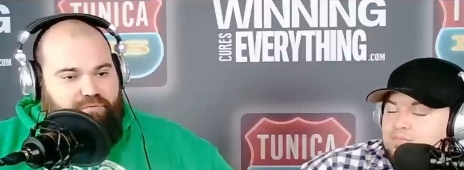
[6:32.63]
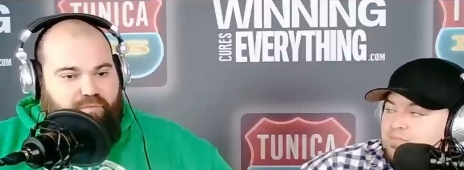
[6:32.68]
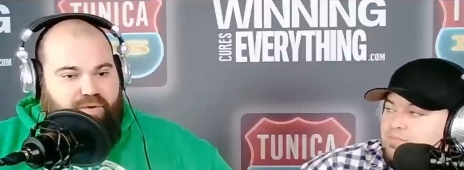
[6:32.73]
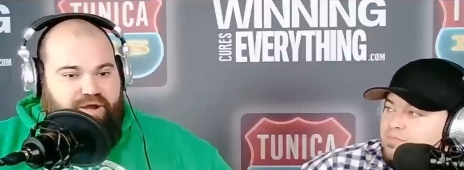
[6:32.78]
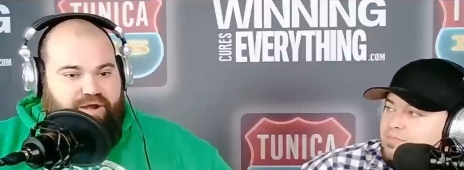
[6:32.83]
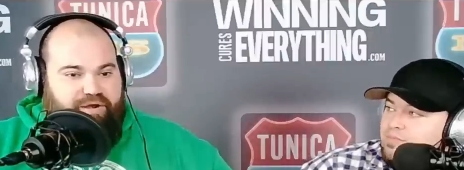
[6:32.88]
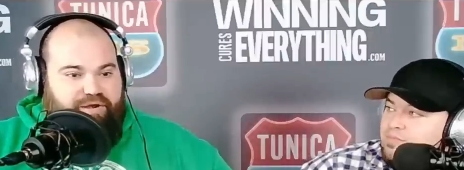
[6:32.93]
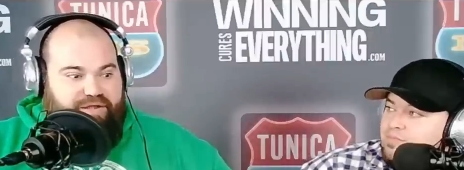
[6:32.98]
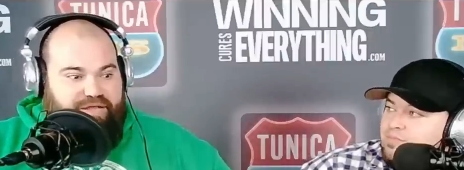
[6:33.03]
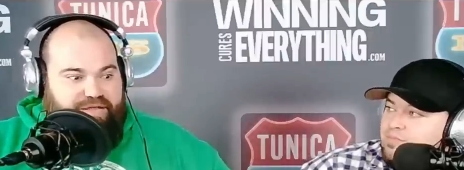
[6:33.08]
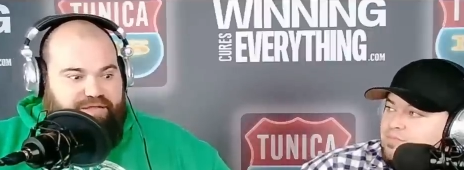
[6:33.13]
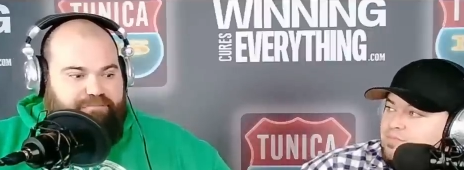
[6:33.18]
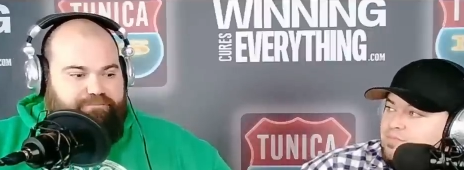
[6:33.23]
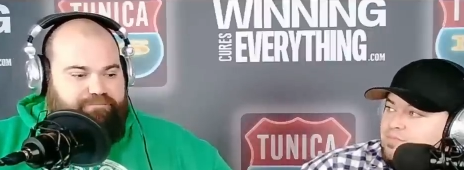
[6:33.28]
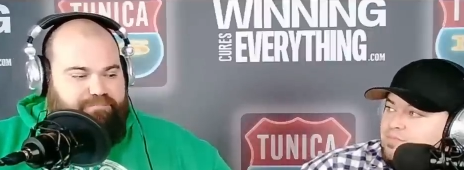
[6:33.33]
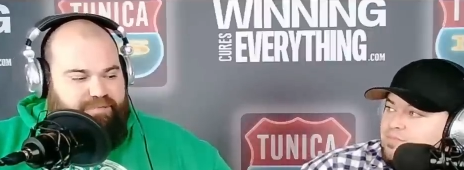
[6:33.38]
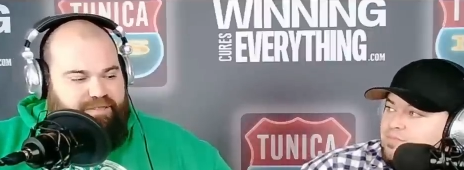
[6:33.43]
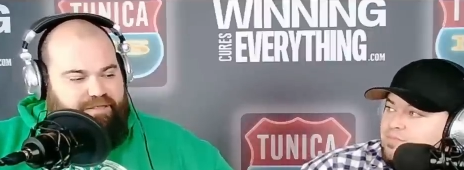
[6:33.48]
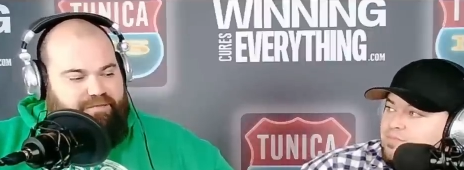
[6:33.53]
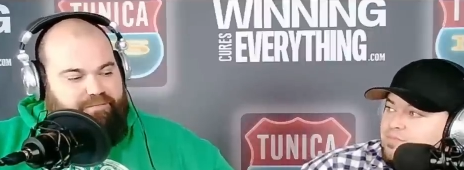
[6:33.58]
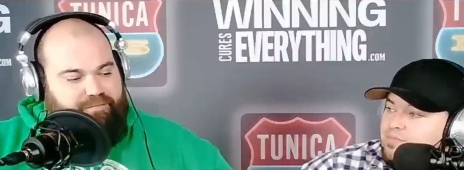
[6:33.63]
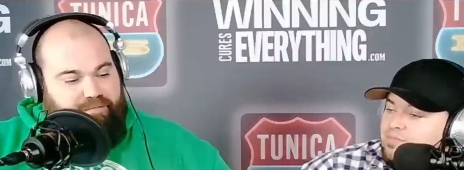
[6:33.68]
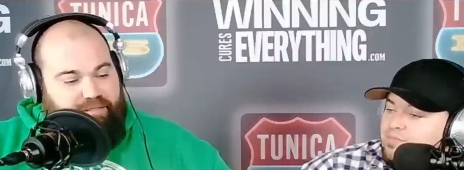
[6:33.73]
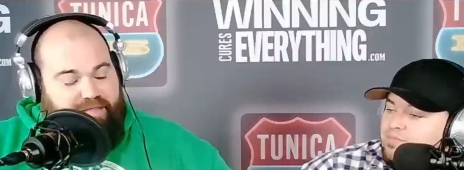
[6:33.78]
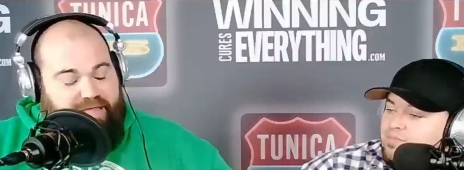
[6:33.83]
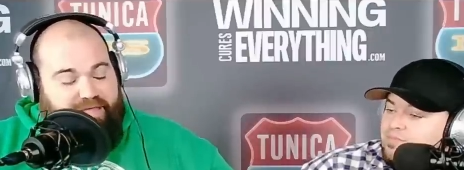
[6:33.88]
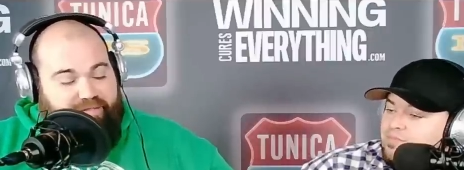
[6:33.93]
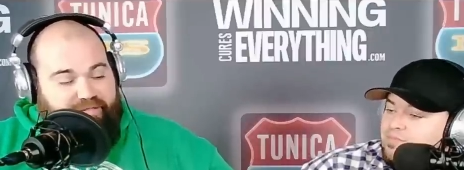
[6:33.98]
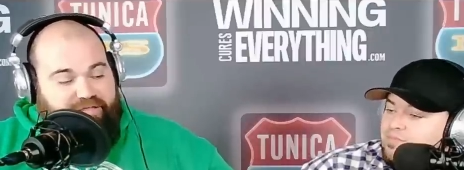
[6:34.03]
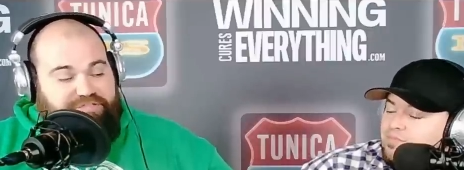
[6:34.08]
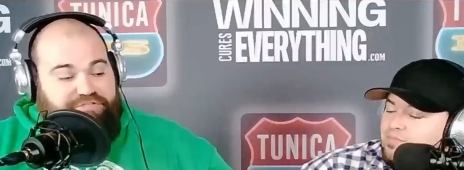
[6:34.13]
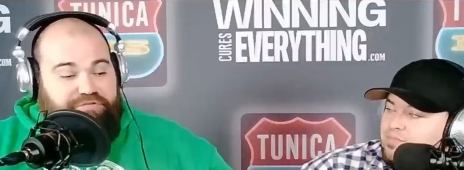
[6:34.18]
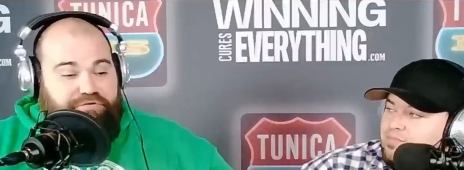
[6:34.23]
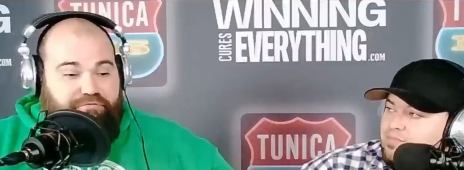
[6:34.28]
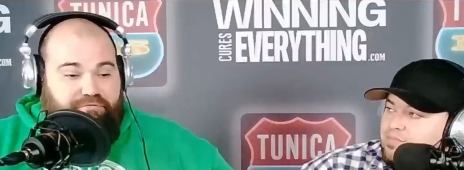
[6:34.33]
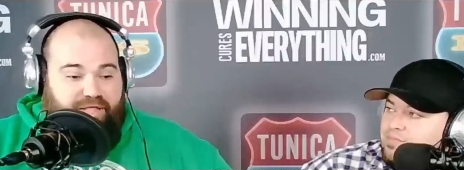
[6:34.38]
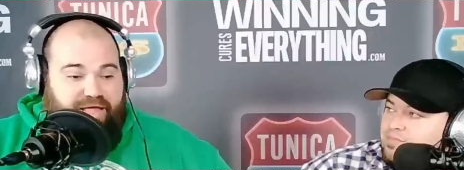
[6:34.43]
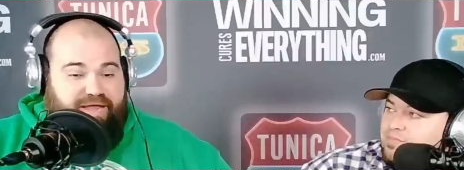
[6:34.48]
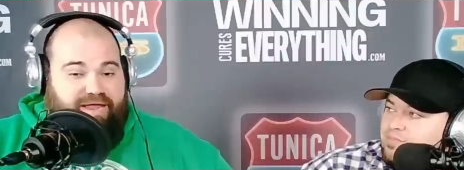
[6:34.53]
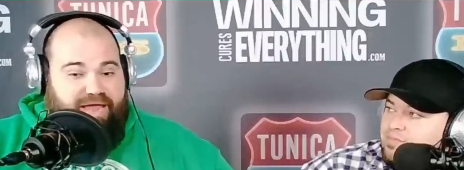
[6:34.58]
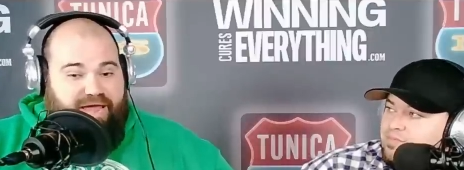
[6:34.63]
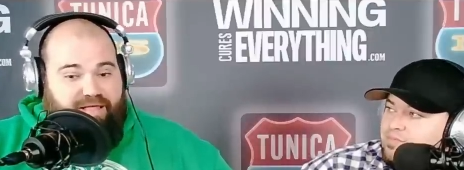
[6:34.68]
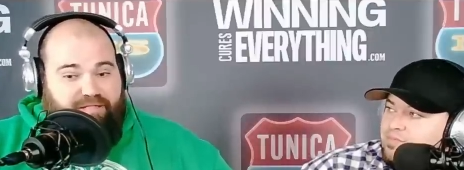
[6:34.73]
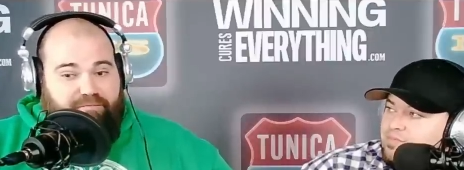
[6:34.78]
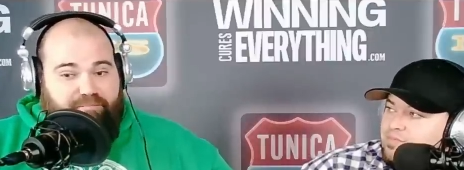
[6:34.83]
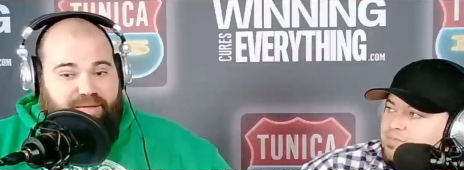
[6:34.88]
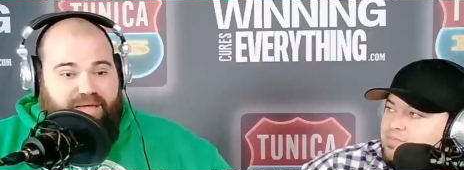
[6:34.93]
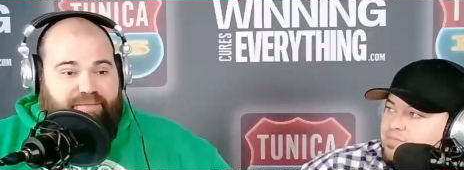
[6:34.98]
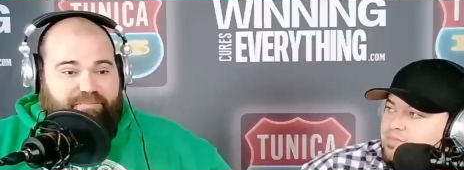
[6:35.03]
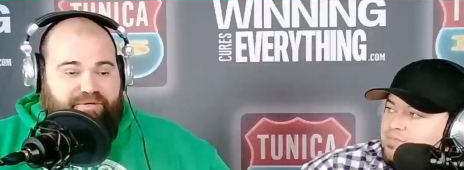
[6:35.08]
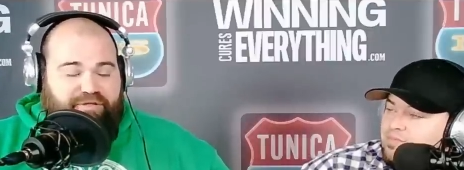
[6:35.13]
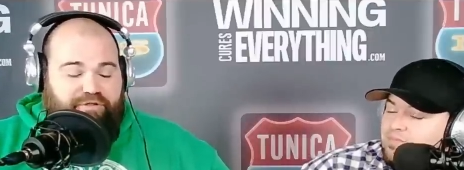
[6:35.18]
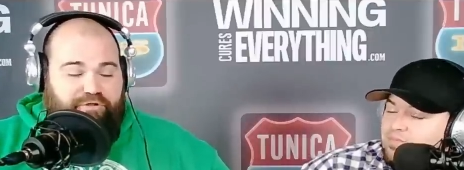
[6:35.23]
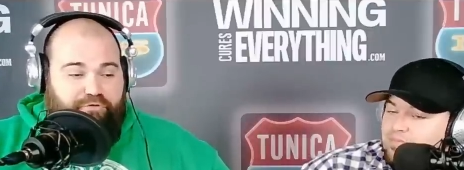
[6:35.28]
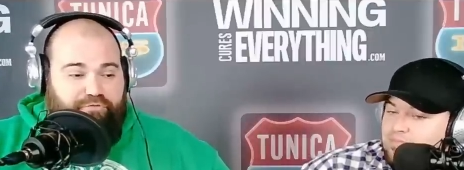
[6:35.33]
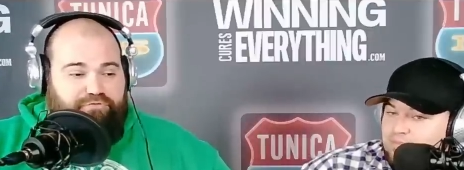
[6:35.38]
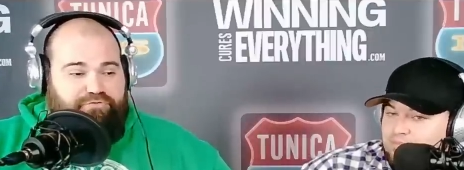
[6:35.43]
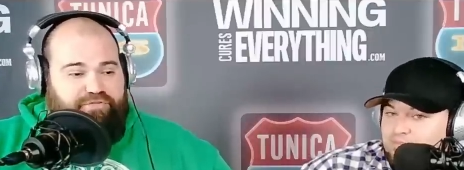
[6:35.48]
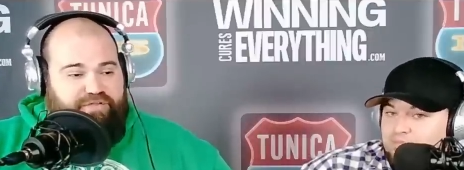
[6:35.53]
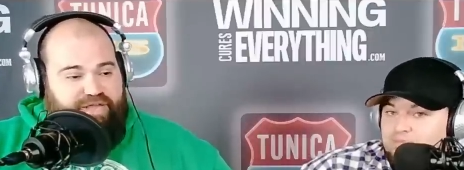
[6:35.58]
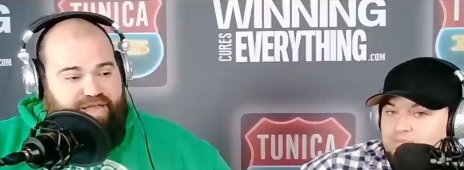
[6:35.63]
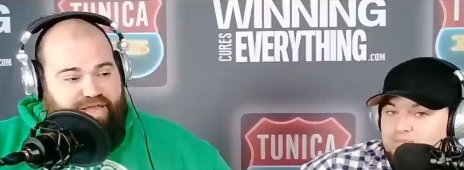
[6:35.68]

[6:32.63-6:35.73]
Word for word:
Speaker 1: where he LSU, like Alabama, usually